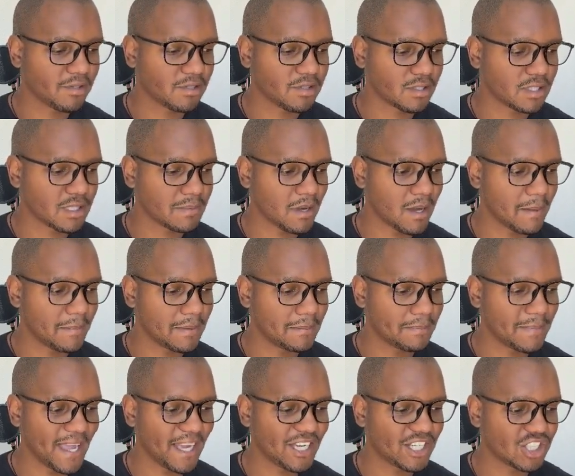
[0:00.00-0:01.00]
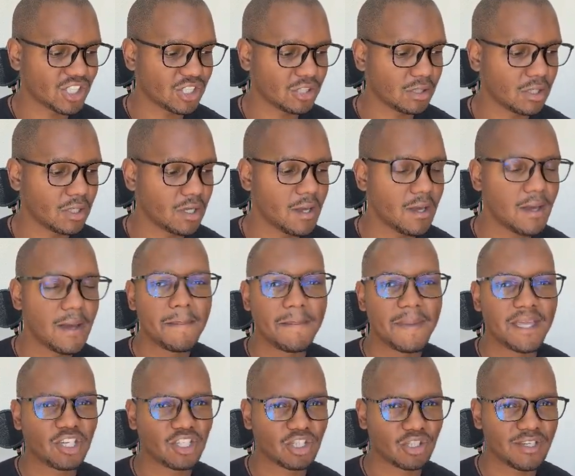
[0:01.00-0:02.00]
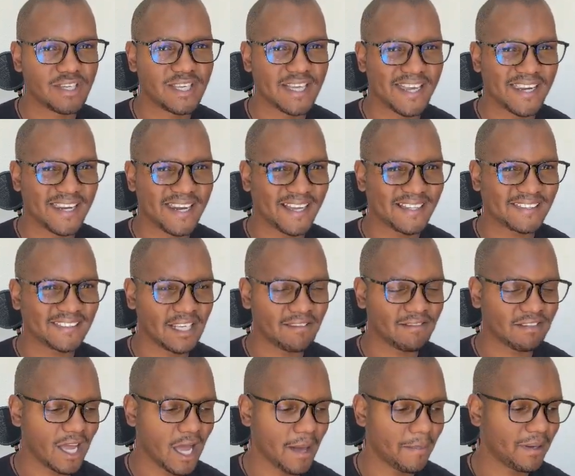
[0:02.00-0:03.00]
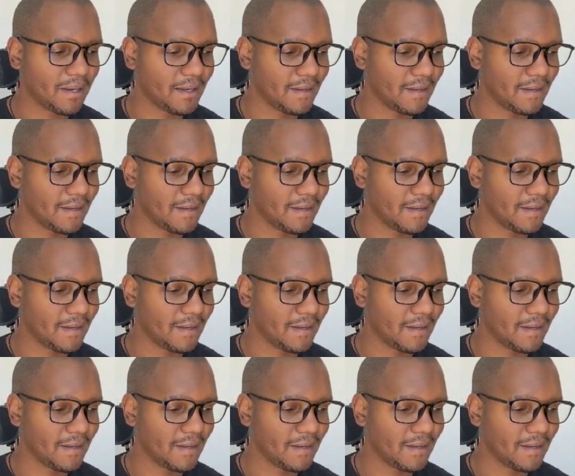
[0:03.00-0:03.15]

Just about being patient, making sure you get a nice safe gap,